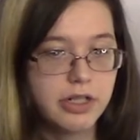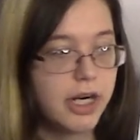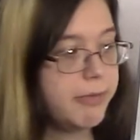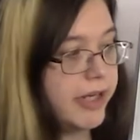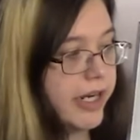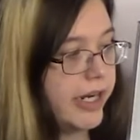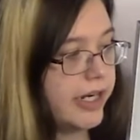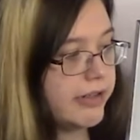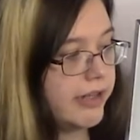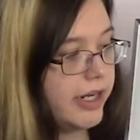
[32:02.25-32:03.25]
carbon
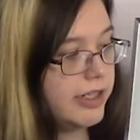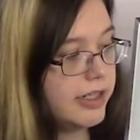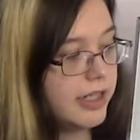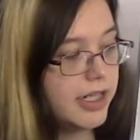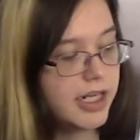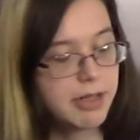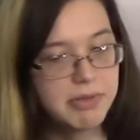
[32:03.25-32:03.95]
dioxide and